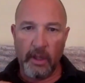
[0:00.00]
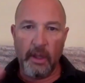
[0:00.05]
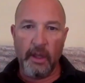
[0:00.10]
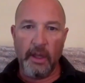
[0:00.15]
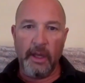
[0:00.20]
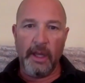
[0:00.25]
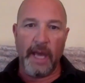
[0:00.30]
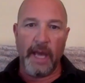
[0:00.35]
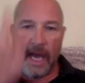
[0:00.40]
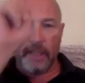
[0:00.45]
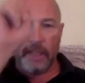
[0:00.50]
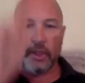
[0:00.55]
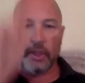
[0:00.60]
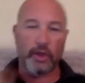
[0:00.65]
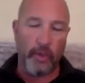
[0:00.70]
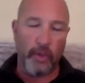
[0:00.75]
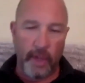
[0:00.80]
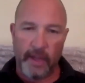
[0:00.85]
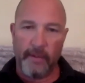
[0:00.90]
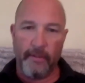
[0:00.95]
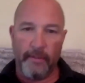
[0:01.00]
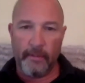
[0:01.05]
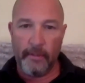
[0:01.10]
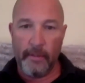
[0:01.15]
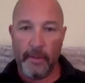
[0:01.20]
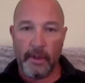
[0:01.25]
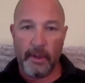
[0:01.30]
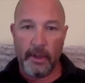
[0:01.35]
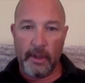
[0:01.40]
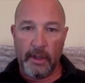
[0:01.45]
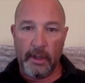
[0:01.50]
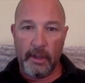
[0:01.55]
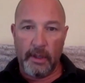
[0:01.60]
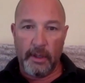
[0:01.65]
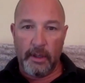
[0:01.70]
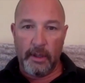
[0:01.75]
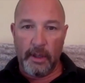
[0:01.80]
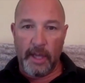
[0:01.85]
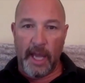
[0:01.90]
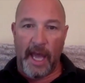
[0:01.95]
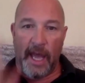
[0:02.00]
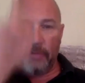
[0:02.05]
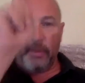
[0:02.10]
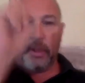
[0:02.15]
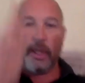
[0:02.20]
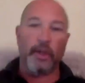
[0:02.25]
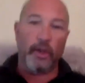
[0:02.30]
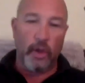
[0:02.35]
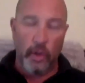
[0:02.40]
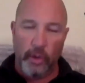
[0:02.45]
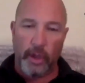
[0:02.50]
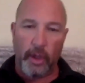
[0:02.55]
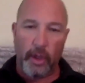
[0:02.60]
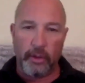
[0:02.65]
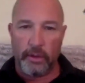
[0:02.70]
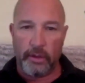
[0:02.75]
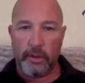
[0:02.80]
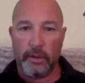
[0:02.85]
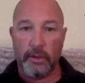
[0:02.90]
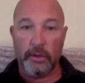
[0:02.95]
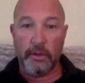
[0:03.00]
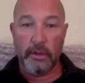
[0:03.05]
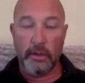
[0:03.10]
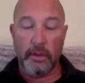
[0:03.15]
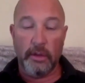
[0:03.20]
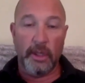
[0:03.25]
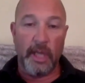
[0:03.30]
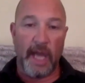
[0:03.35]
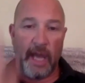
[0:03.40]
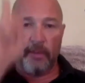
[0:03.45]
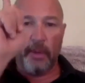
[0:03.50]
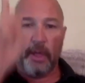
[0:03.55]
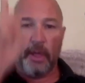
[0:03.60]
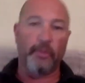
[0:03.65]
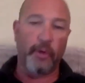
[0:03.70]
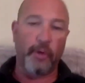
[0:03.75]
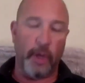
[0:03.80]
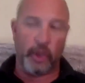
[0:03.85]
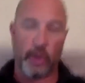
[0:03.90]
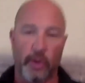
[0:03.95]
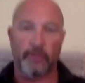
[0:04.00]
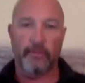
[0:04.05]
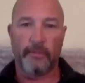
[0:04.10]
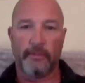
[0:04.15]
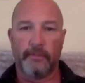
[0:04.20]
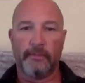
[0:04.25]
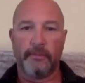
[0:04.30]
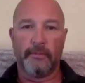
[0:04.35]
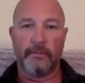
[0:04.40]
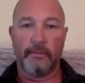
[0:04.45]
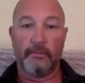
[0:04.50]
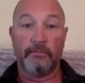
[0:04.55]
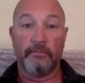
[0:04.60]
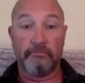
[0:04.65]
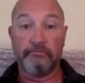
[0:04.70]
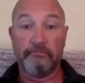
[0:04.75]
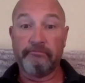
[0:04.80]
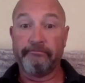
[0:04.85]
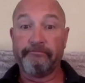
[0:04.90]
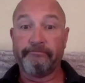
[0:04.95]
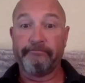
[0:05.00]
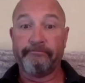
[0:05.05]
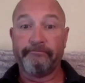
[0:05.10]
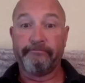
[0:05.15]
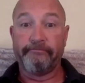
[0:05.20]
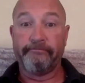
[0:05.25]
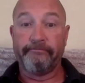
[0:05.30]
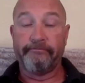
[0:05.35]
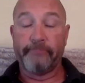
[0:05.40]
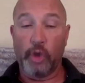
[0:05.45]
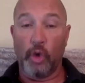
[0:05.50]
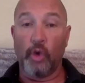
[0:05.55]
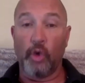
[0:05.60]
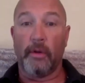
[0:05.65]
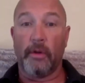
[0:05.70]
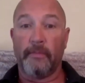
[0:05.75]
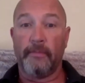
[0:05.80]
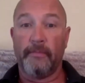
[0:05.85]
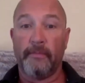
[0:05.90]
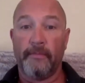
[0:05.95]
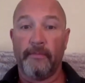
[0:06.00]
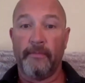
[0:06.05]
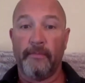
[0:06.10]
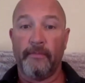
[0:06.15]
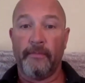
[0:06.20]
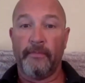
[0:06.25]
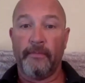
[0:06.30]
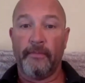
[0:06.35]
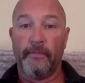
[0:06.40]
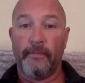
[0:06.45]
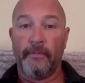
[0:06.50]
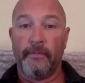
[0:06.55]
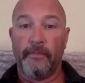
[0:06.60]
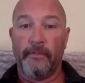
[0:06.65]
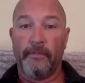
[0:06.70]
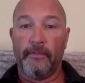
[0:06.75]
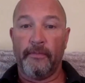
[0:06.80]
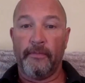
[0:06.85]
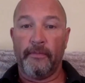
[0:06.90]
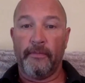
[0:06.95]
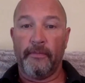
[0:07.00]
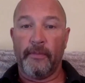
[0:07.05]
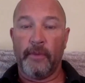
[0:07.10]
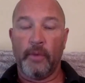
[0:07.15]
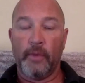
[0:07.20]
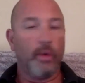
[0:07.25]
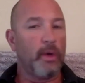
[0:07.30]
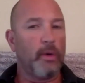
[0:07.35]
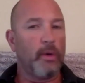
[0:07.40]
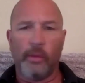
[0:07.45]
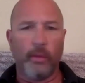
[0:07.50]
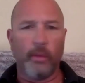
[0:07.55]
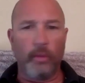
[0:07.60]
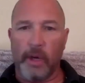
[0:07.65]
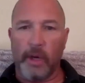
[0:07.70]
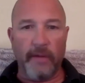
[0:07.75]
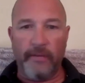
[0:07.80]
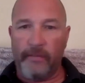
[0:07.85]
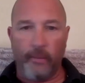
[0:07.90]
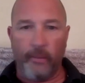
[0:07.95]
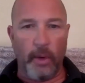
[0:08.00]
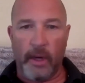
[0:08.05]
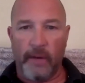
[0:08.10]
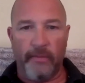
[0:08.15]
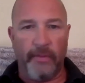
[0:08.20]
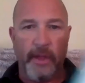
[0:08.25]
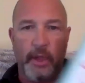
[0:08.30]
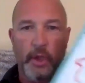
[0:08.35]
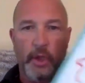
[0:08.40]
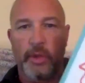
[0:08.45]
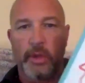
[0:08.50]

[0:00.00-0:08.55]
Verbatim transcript: high sodium, high blood glucose, high blood pressure. Cool. What, what, if, what if the adrenal